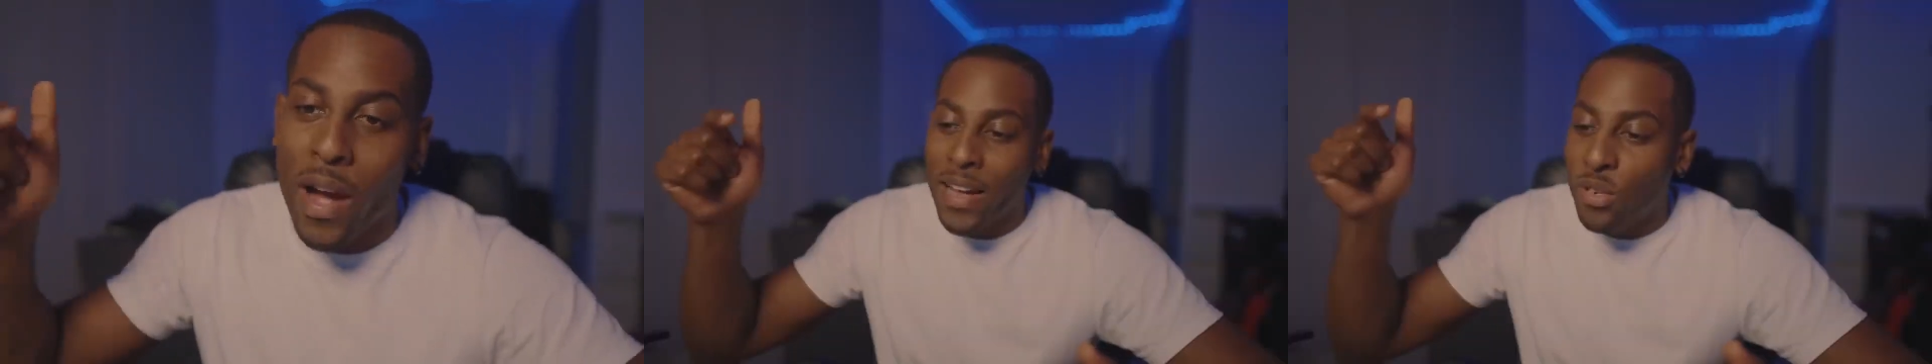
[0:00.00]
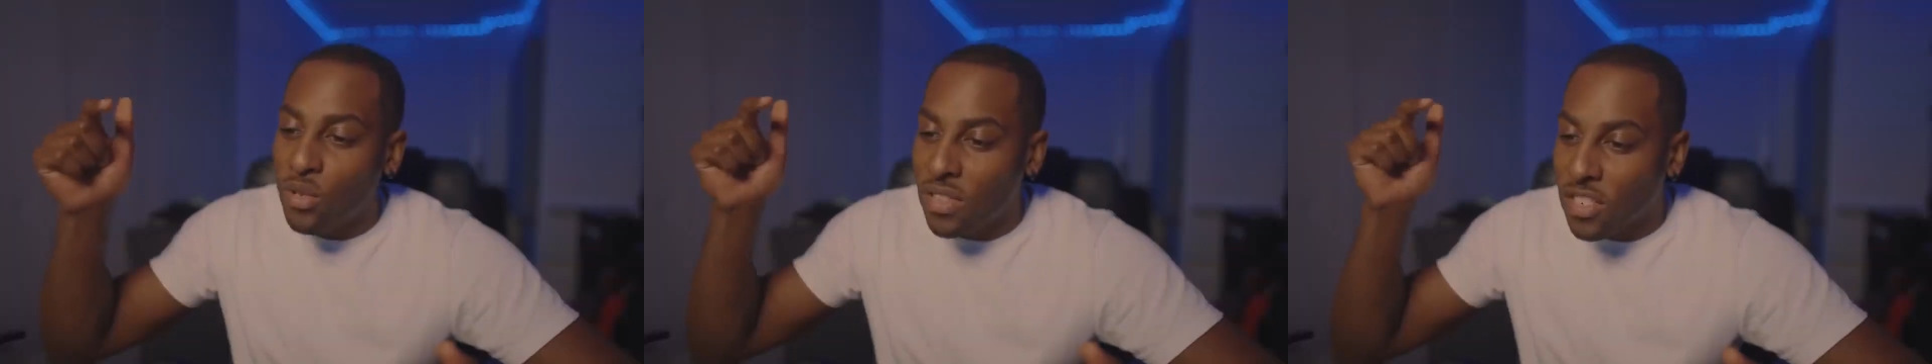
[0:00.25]
I
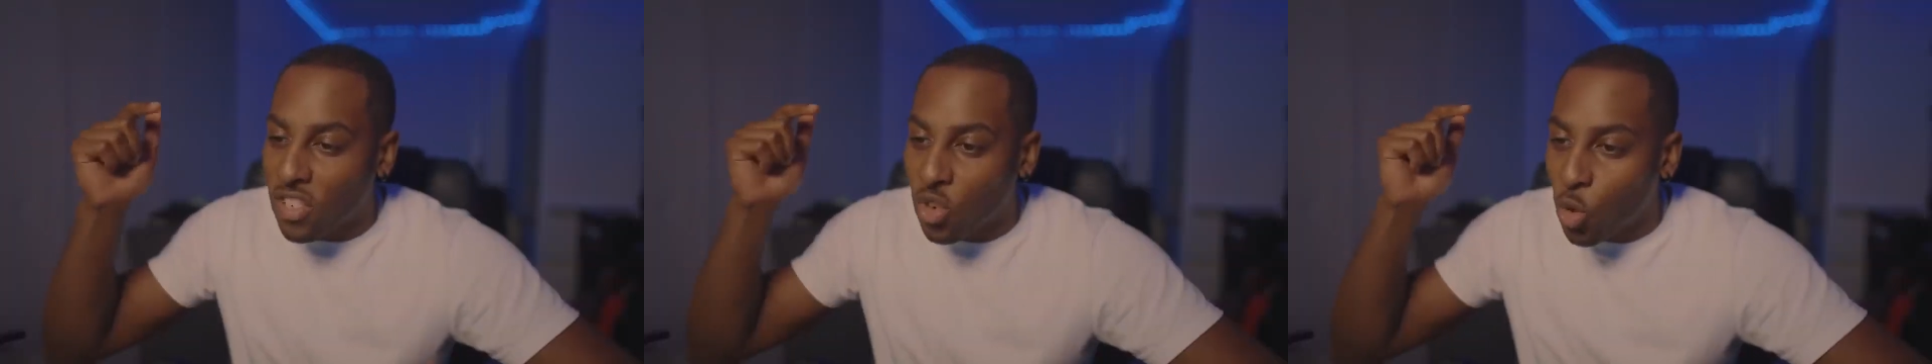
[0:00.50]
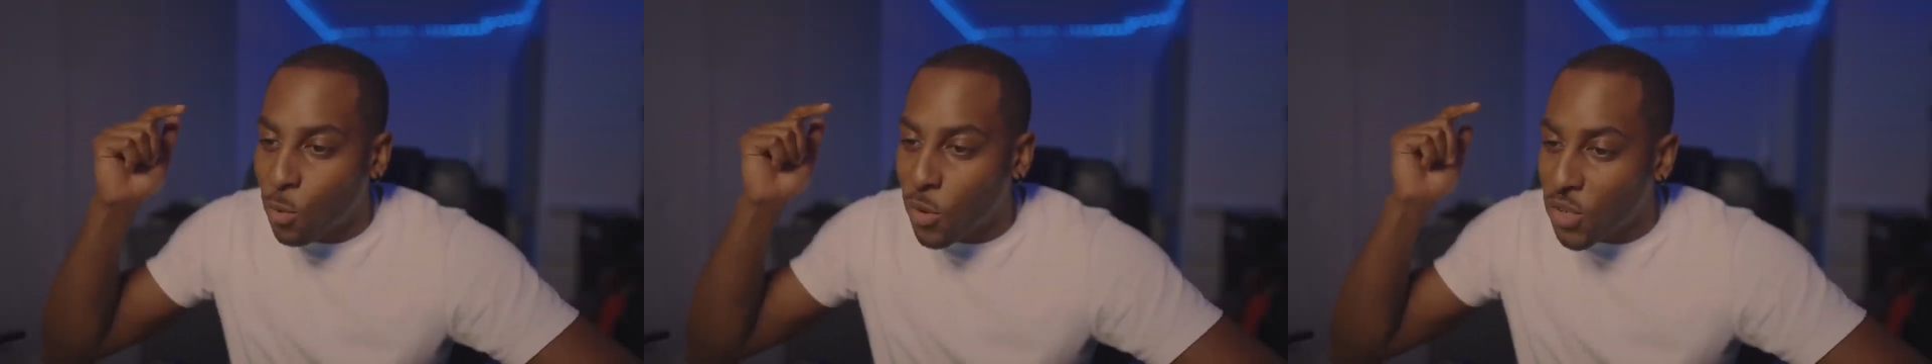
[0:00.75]
use this
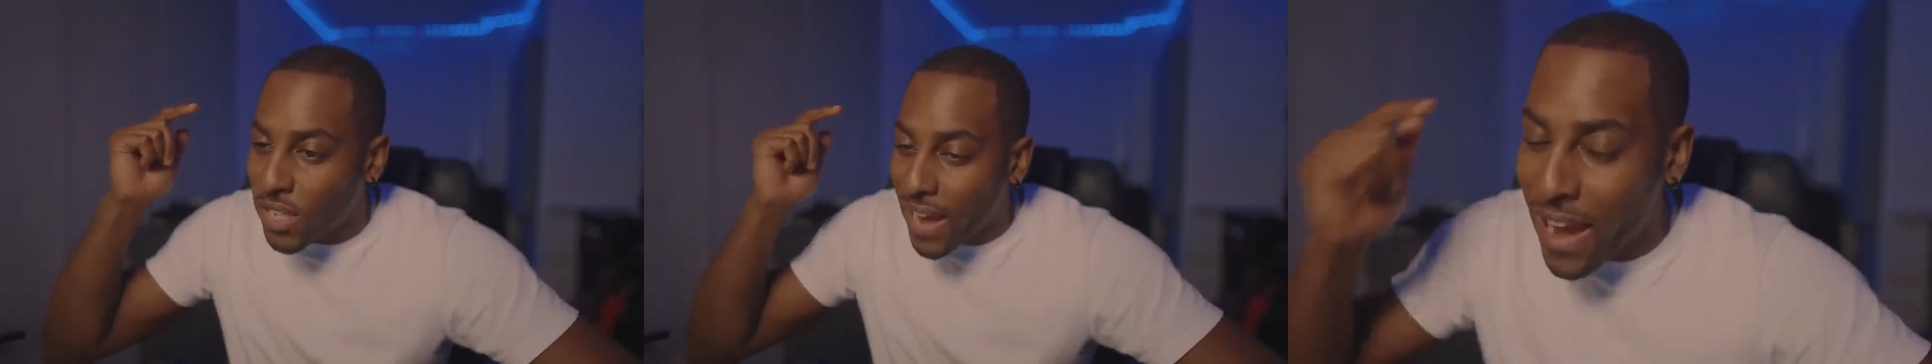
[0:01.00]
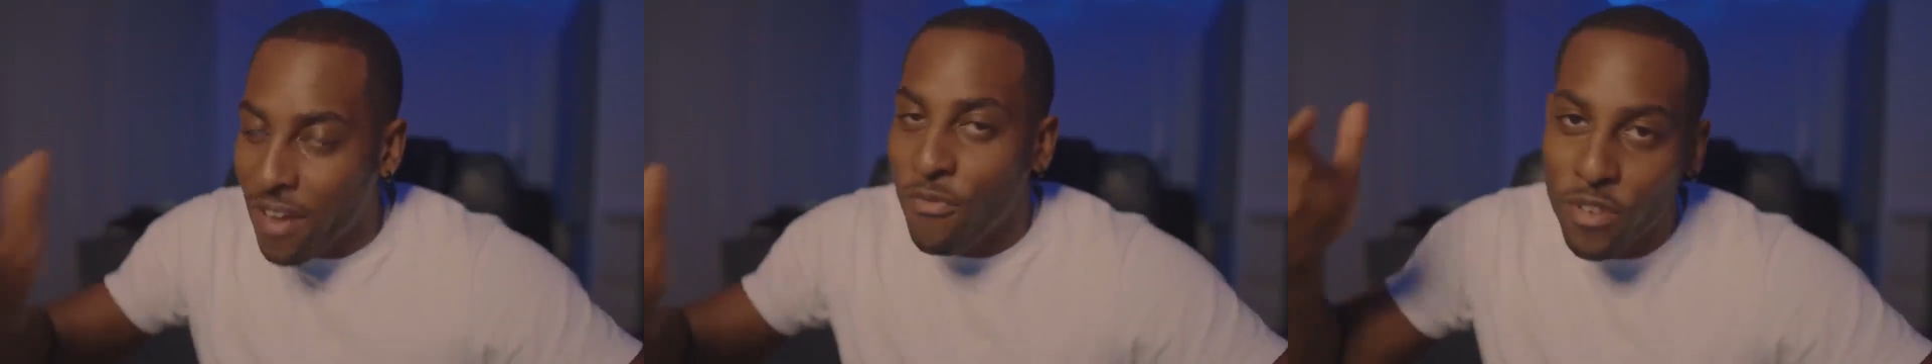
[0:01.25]
in almost
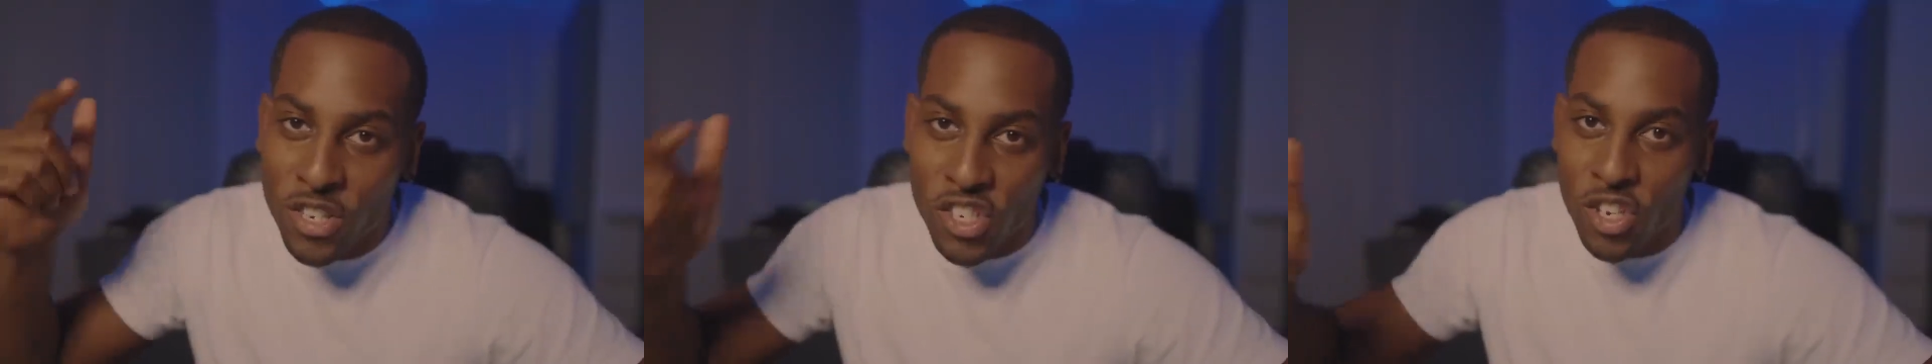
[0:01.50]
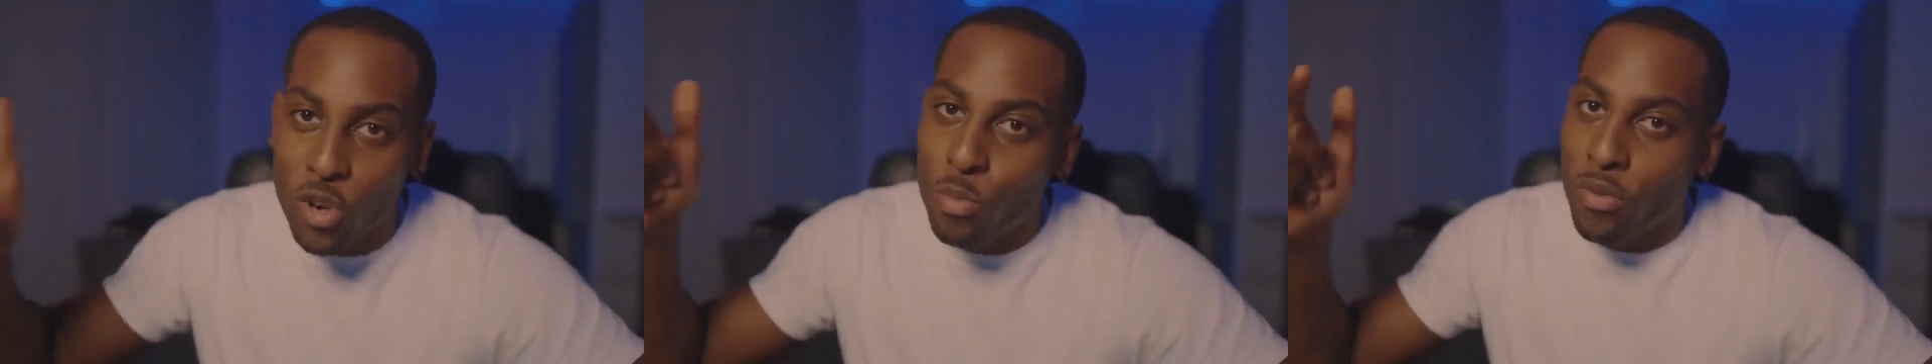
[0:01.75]
every
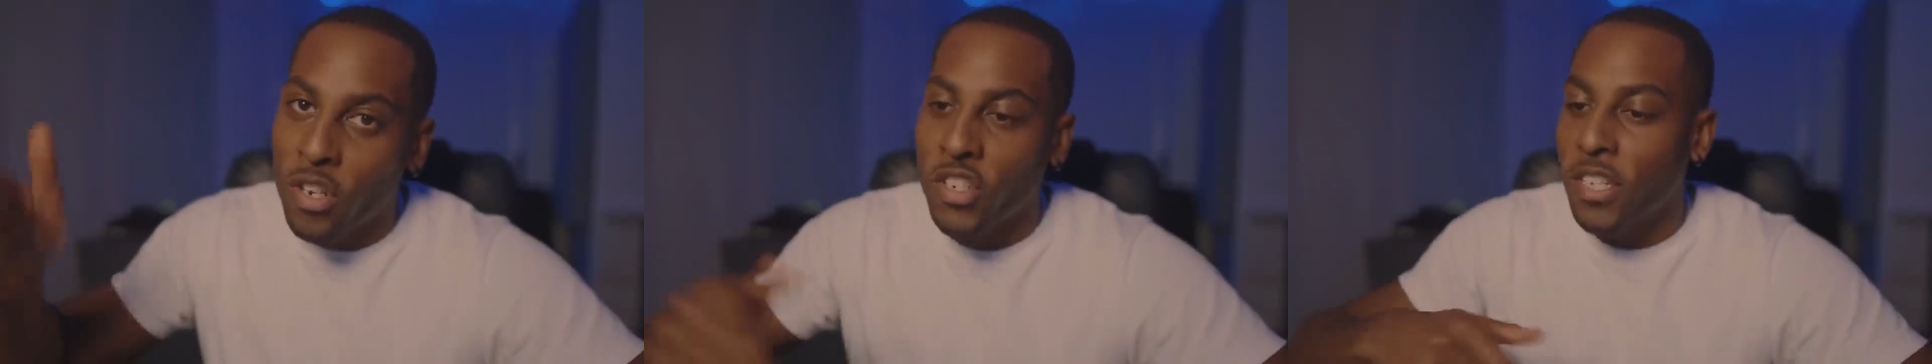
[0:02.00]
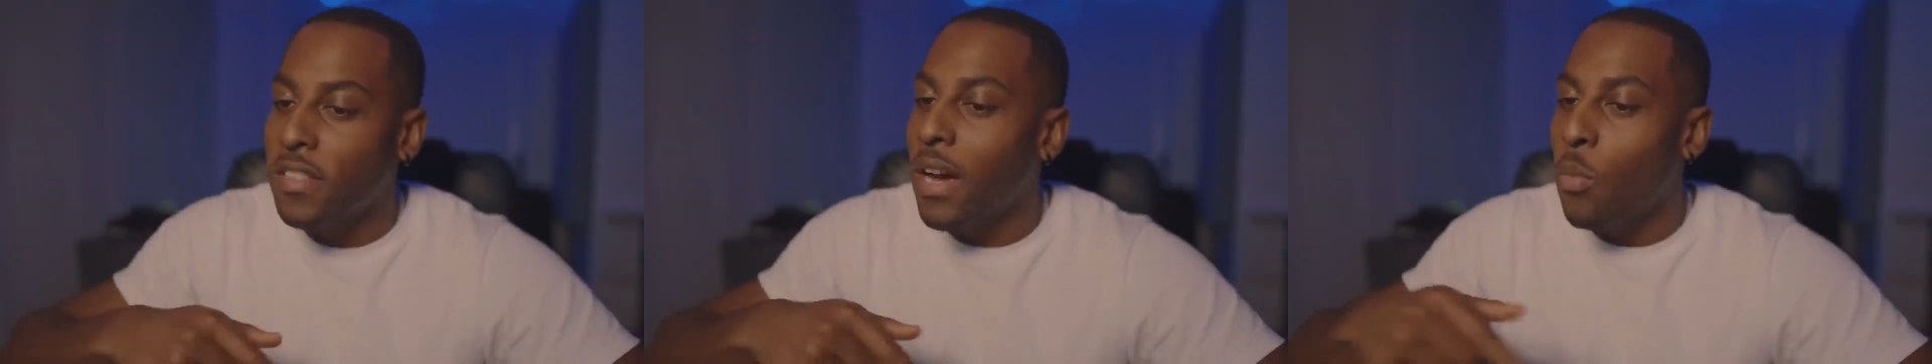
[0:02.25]
single
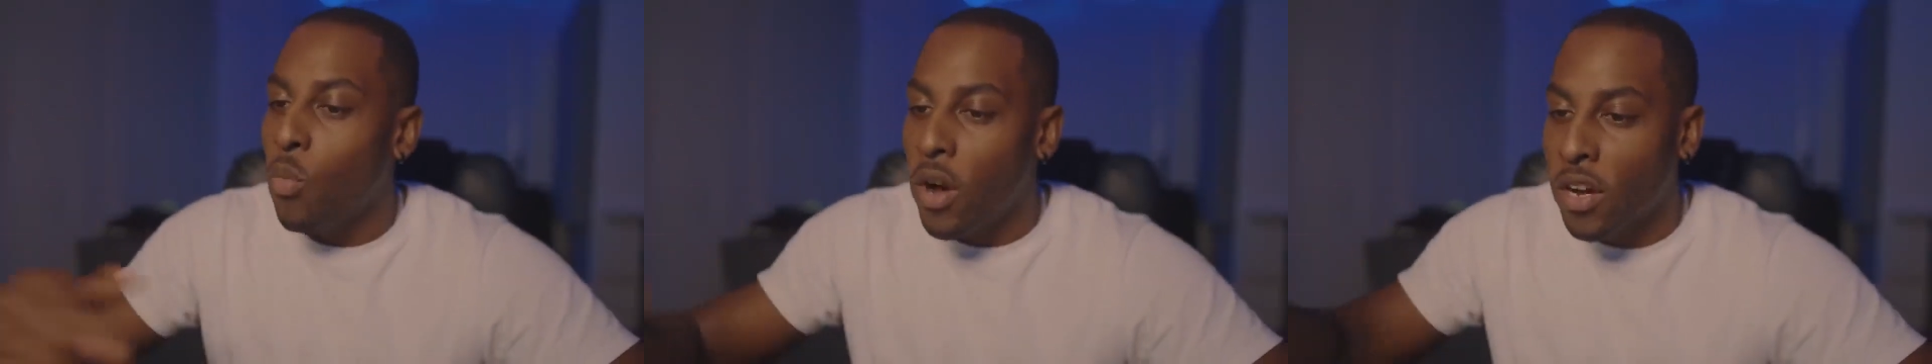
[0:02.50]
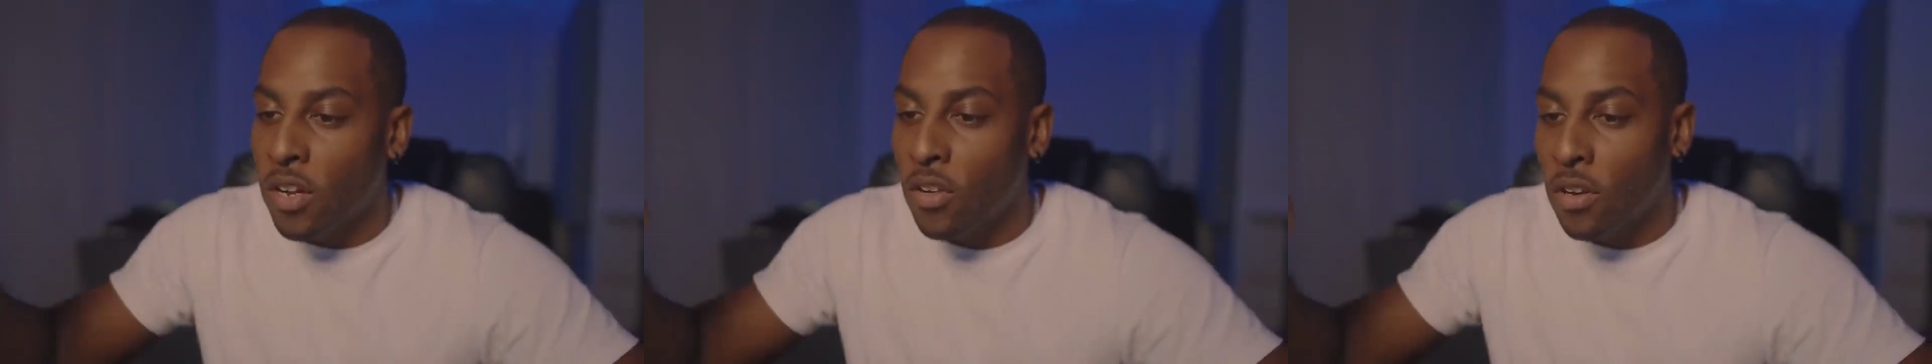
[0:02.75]
project that I'm
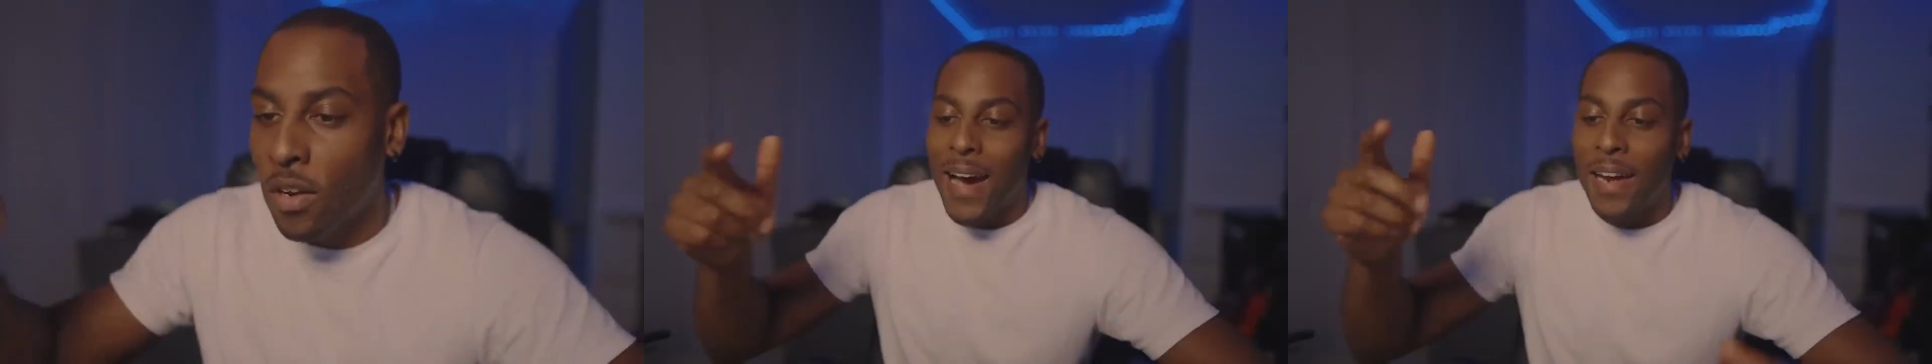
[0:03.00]
working on,